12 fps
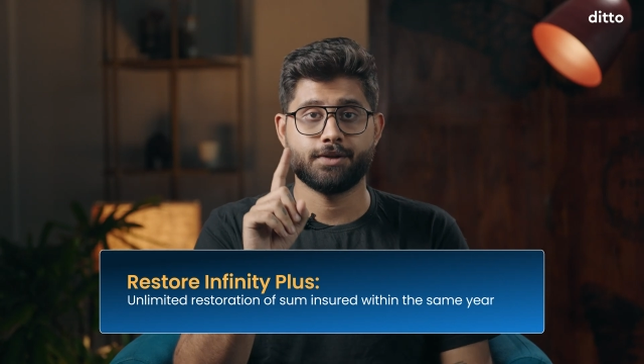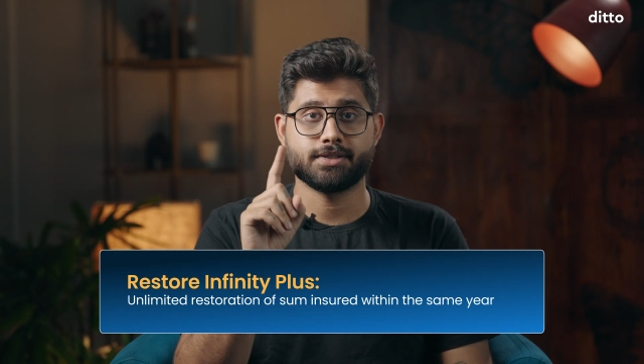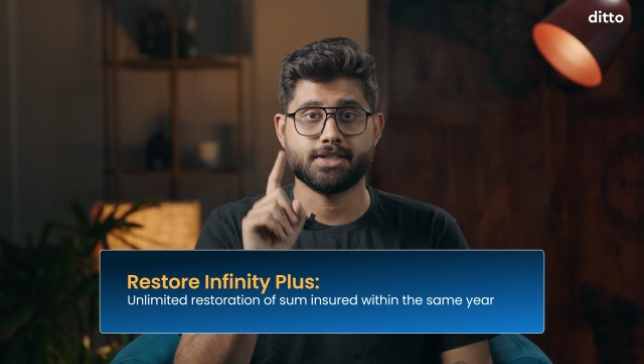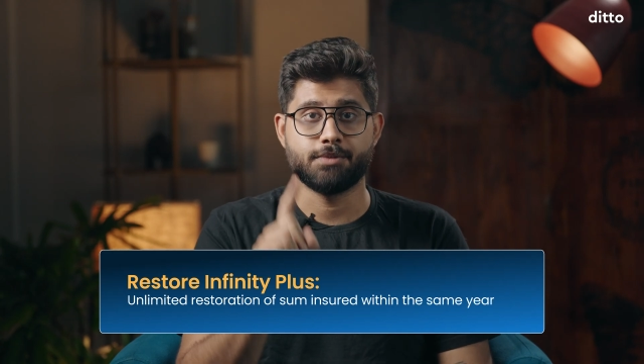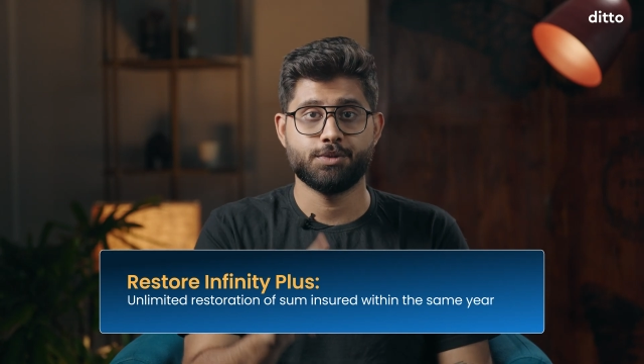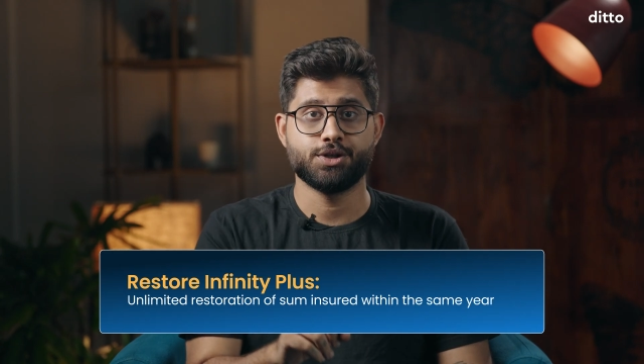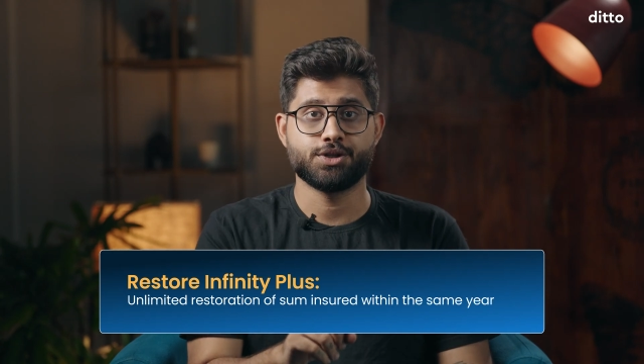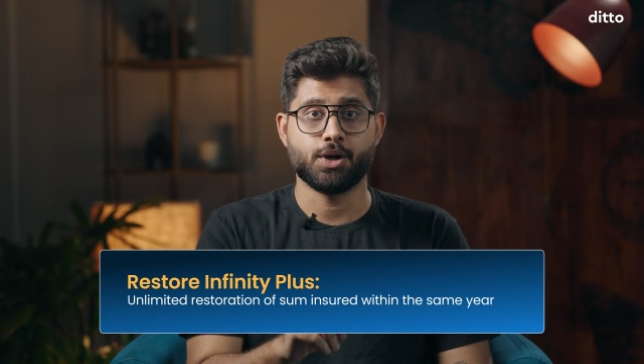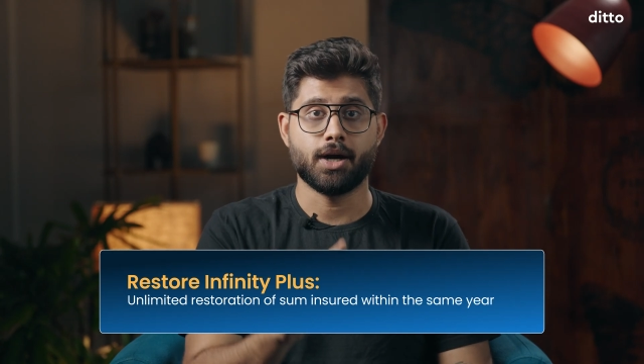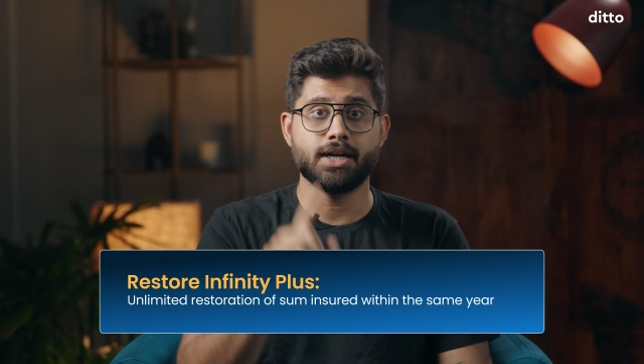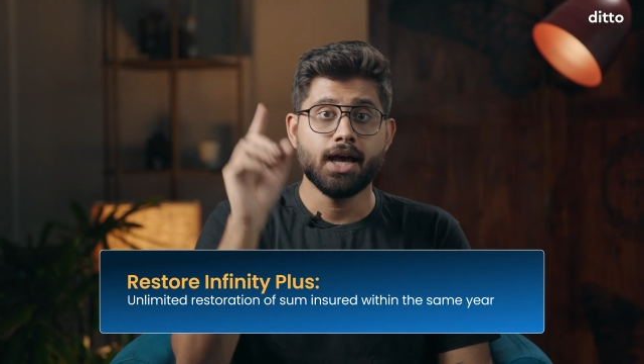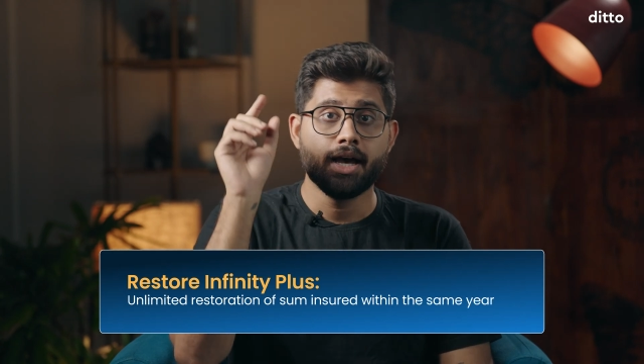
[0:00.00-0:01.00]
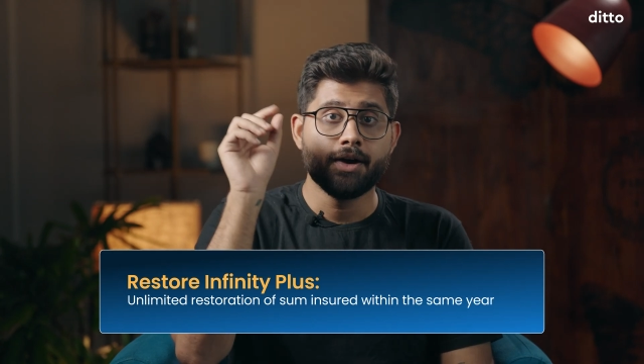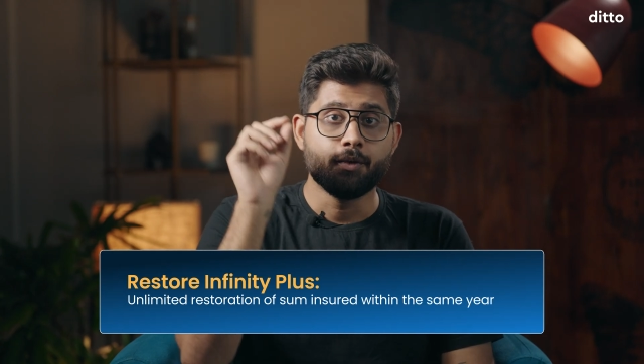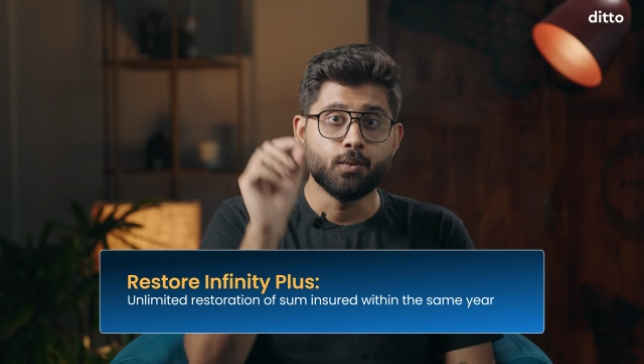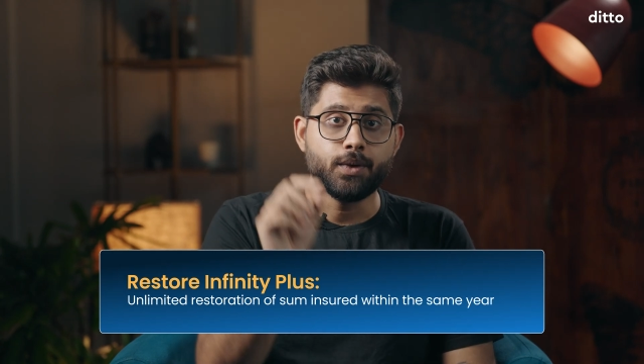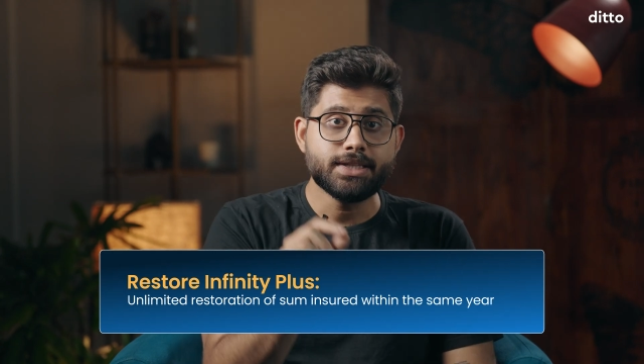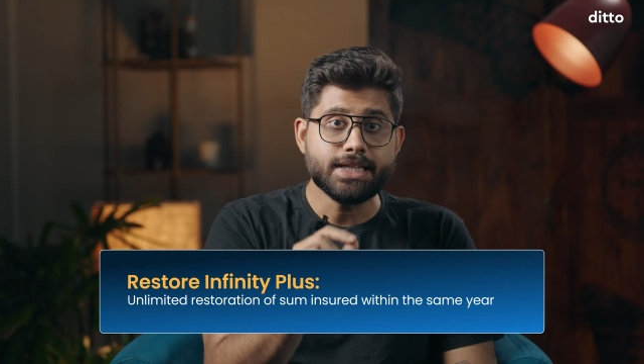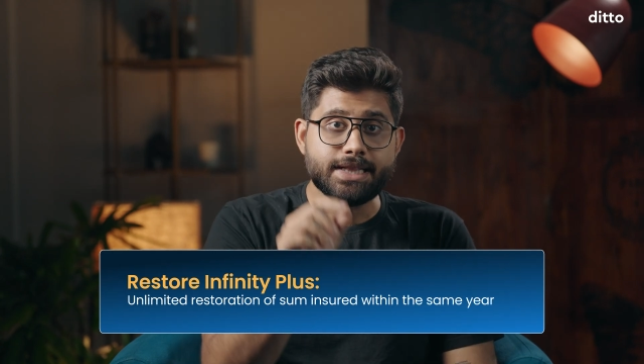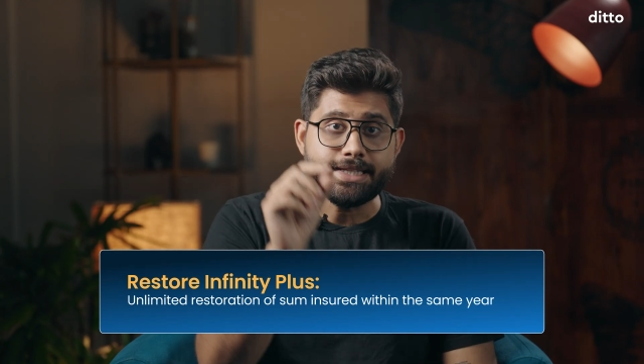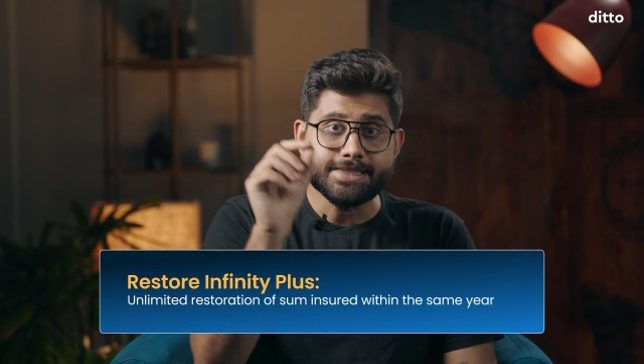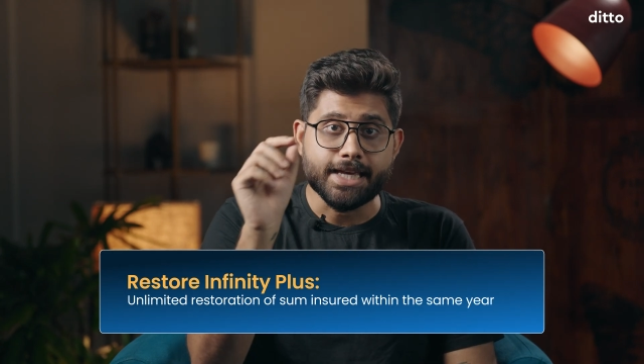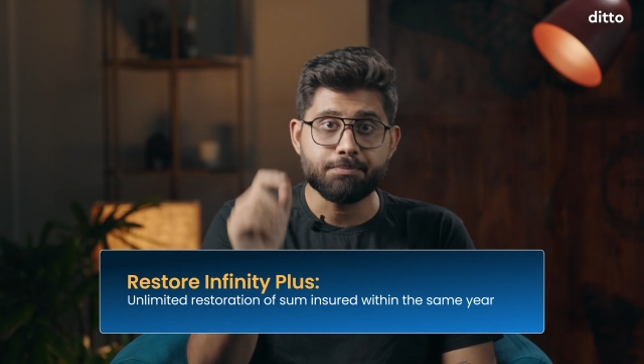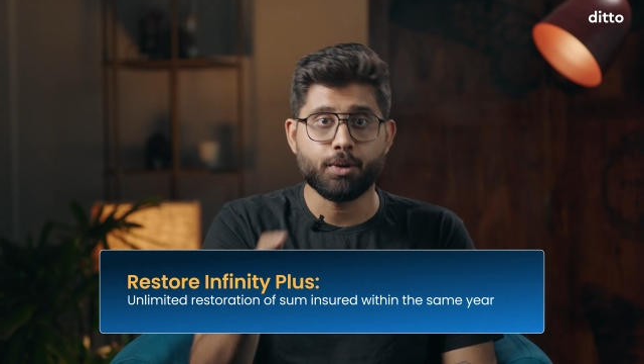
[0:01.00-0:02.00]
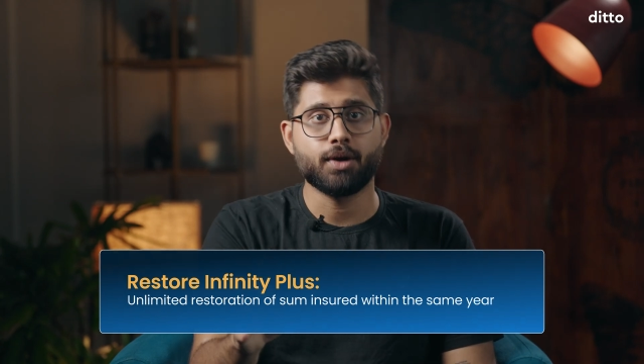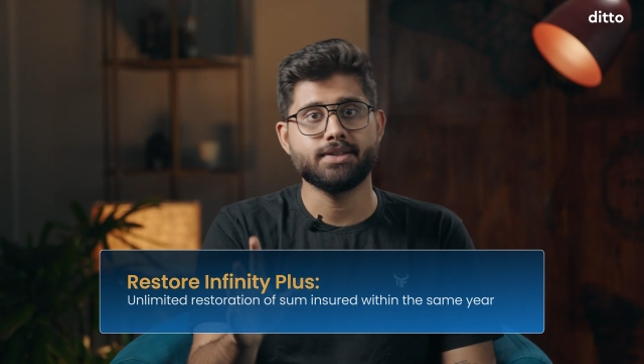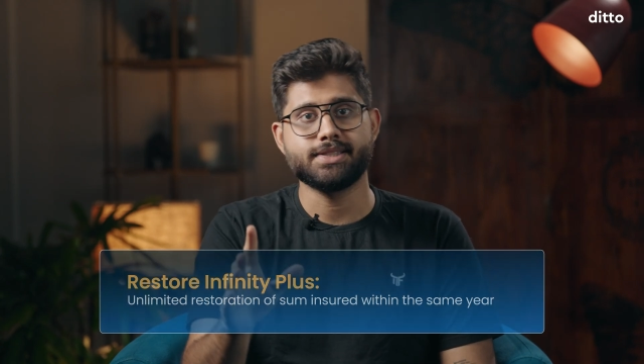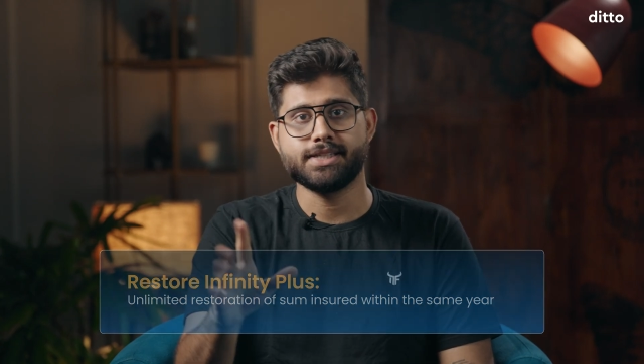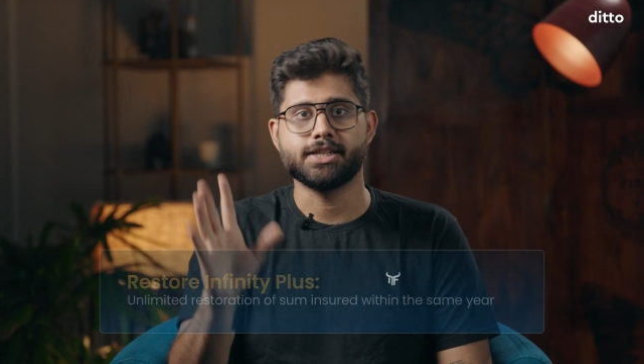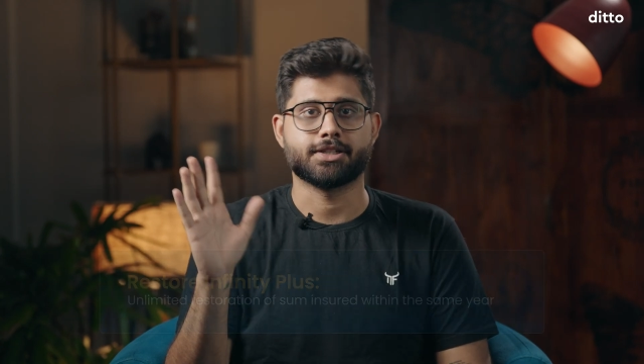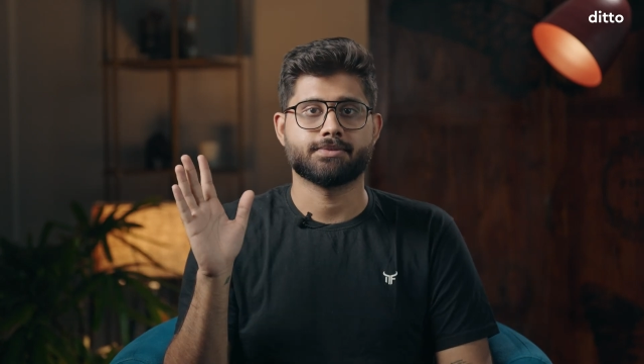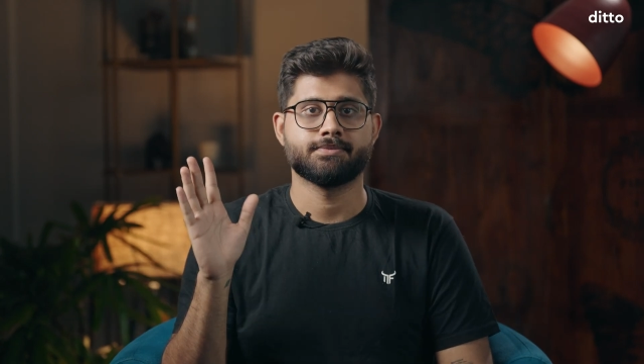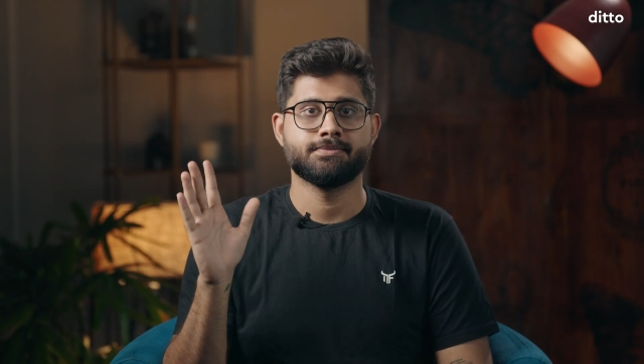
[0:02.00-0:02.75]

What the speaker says: your sum insured within the same policy year.